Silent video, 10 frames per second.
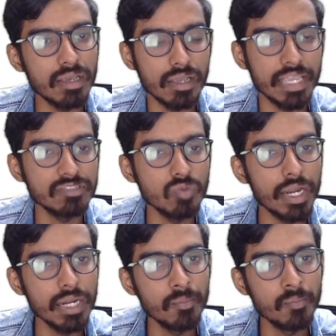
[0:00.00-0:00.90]

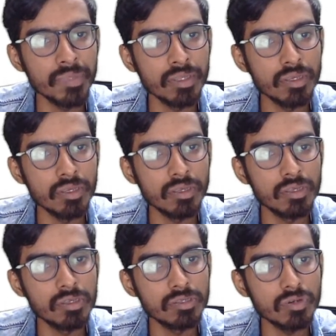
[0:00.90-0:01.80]
S1.
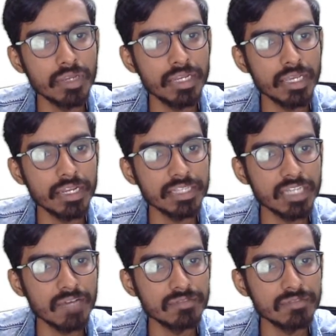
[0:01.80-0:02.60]
So integration of